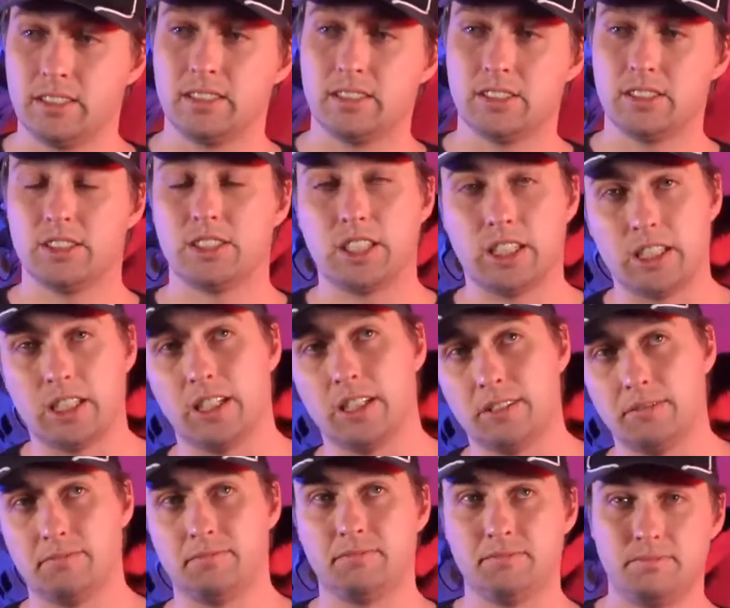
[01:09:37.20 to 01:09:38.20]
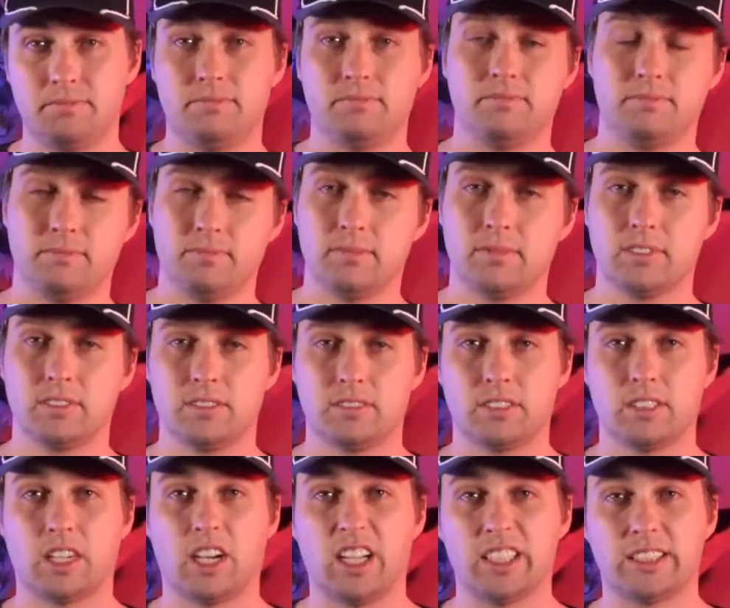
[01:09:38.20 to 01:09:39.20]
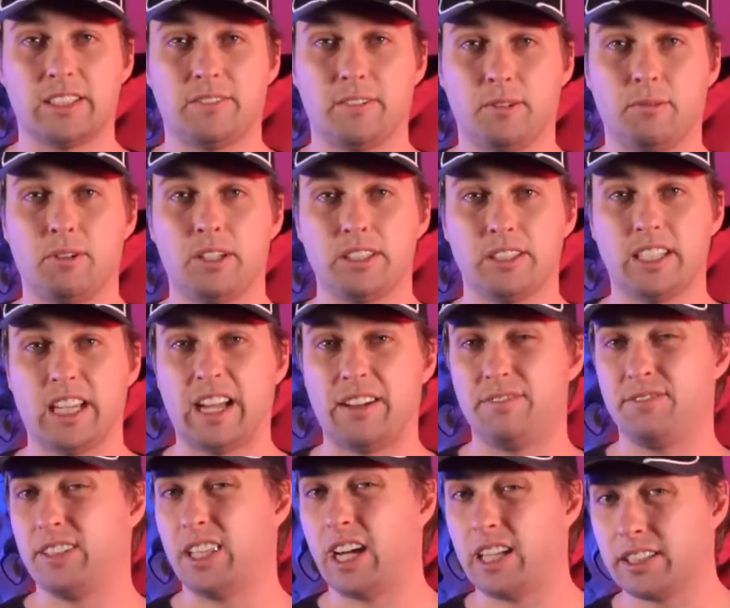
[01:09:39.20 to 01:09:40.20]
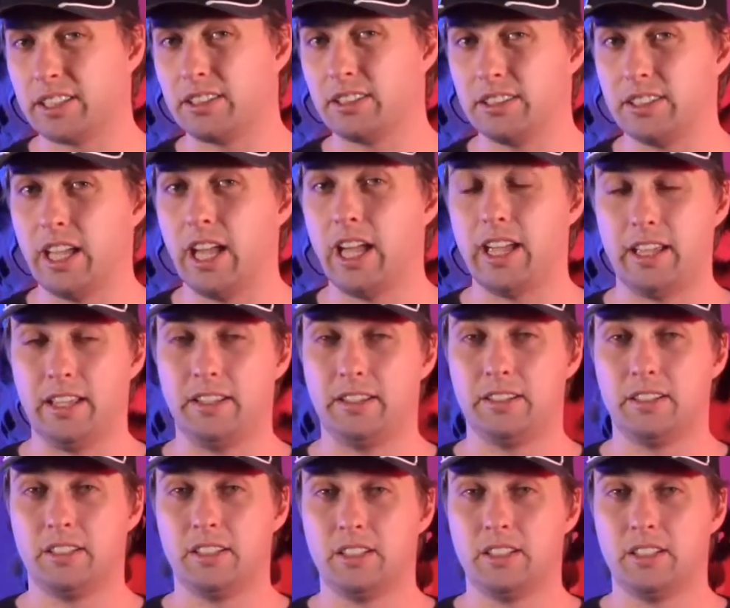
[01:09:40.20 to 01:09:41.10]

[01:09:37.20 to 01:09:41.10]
it's going to cause everyone to have not a good day.